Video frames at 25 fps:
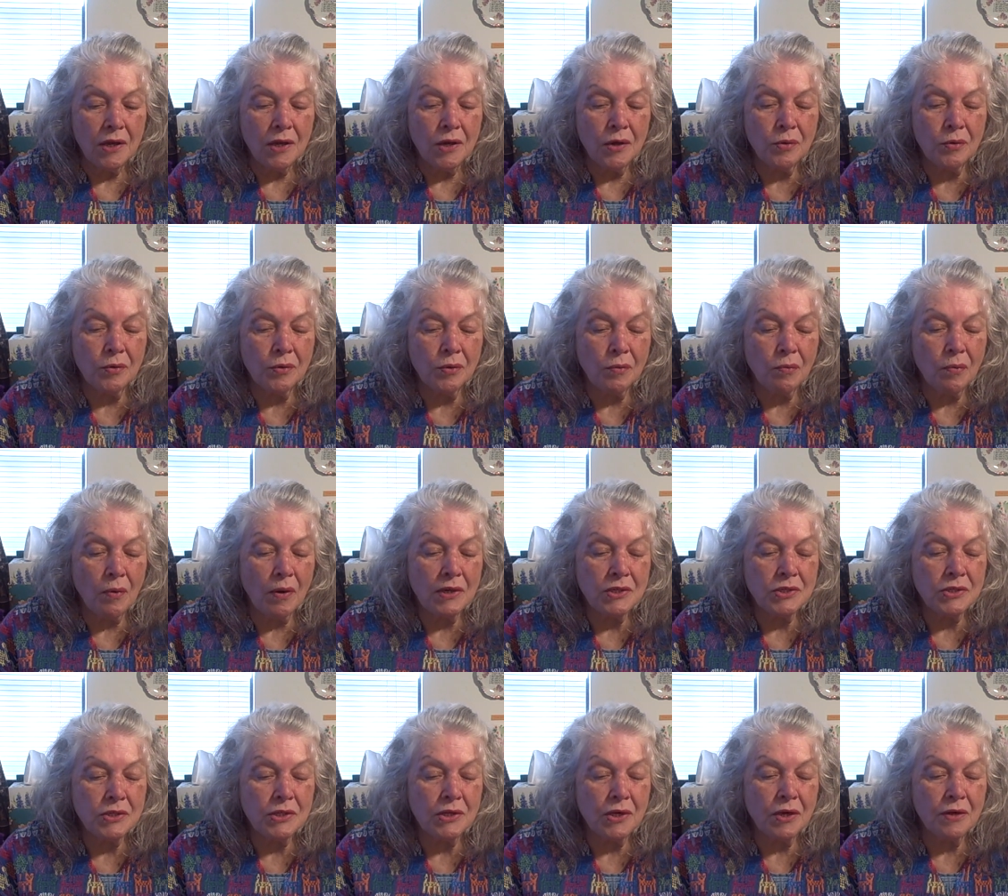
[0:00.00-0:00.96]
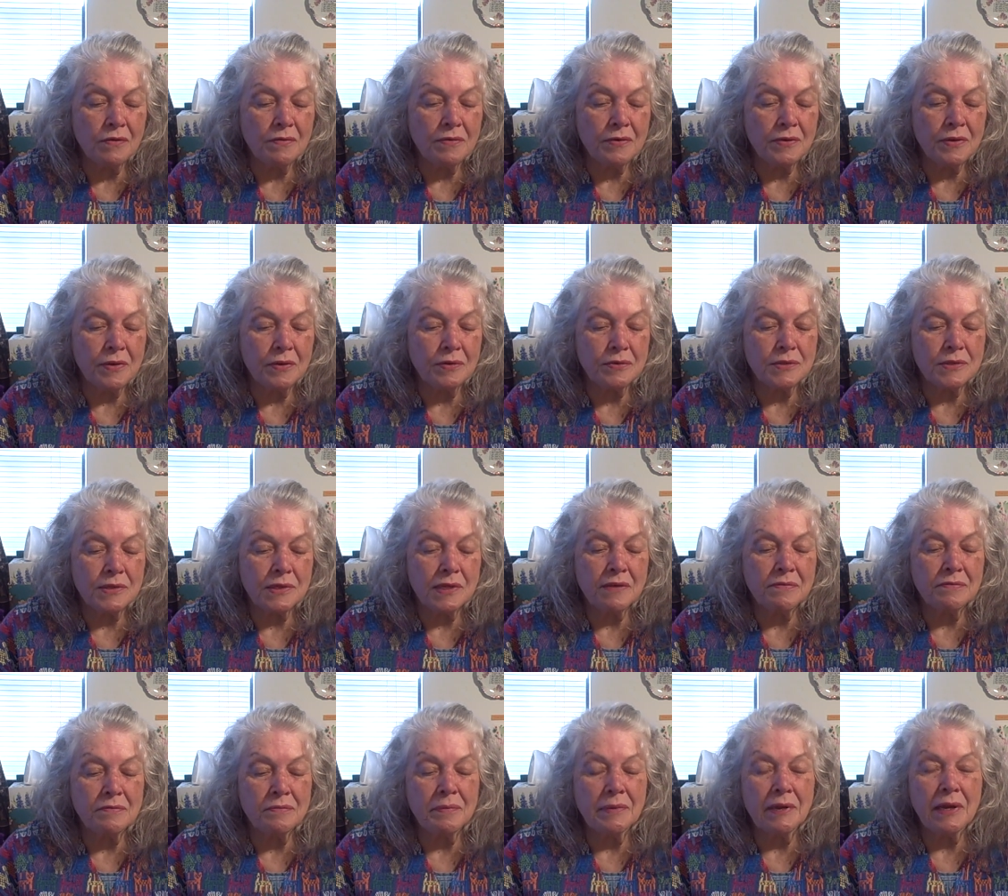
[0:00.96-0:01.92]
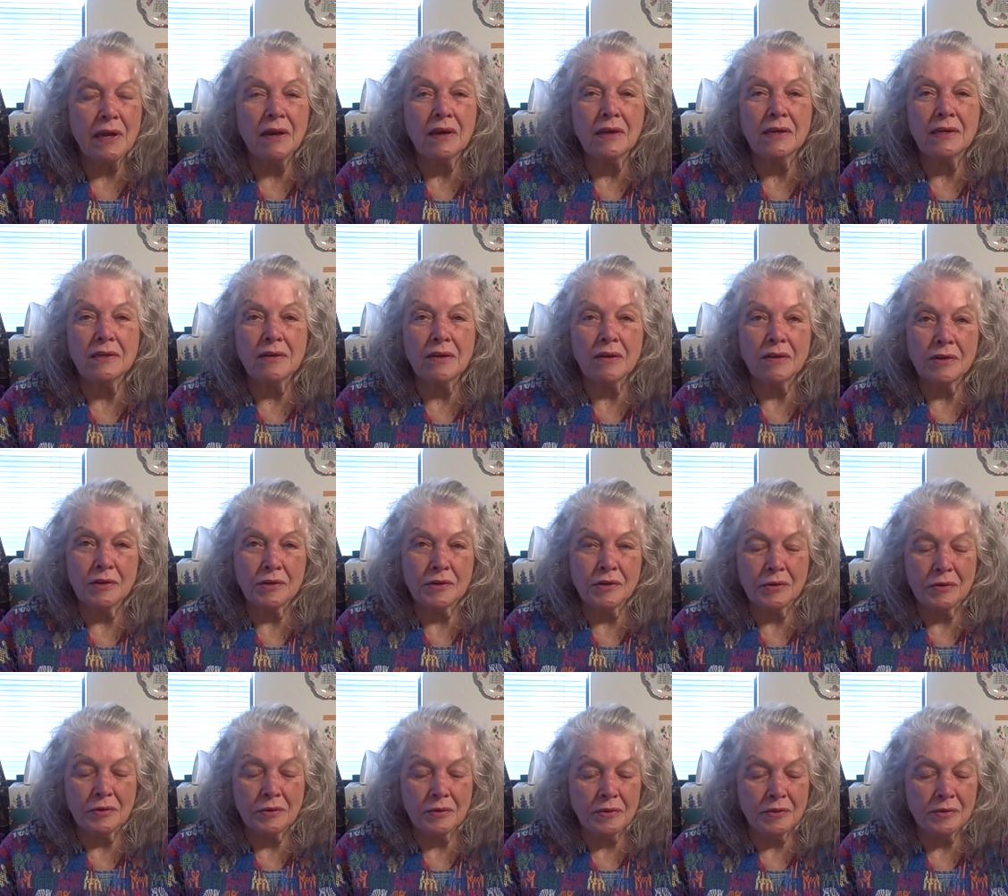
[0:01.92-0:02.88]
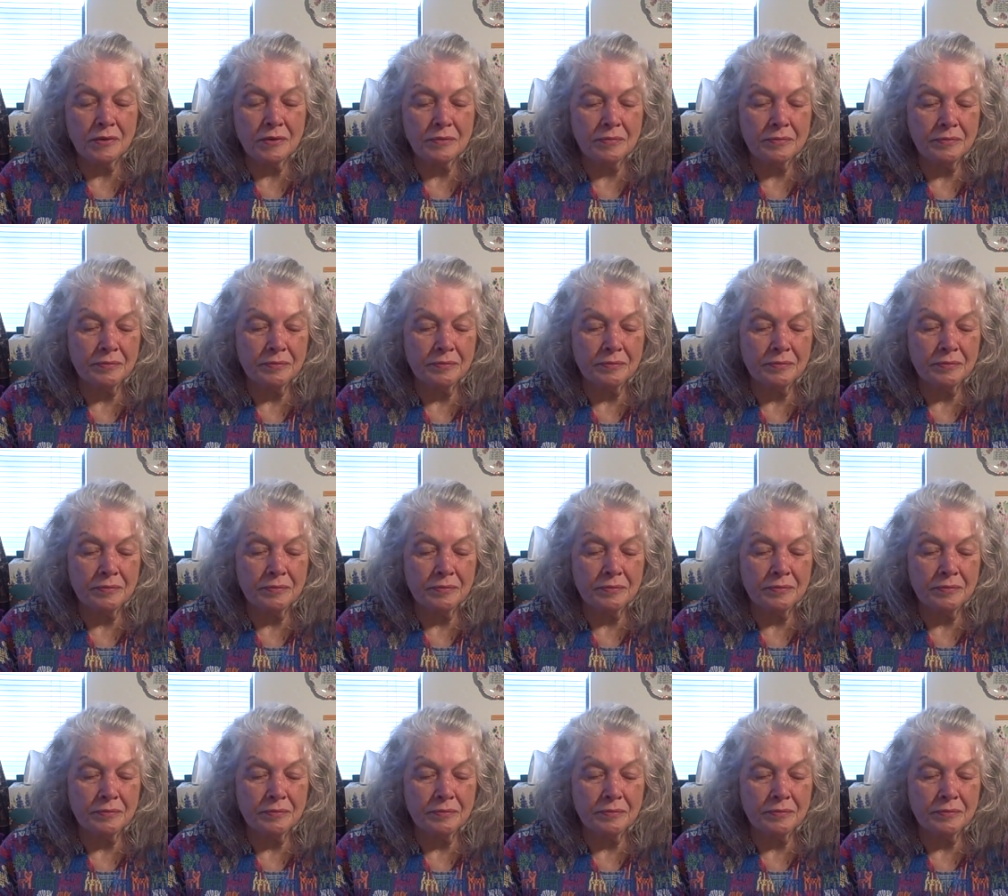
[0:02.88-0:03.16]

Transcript: who are watching over those left behind on earth.